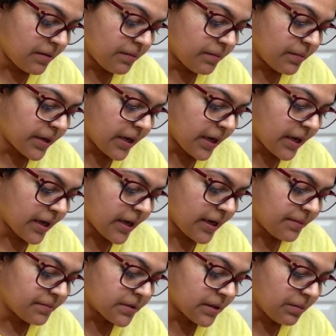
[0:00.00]
But I
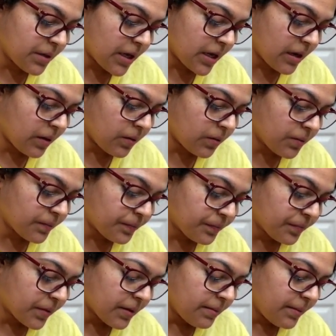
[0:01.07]
am somehow
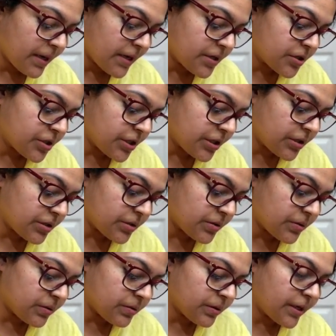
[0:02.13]
managing to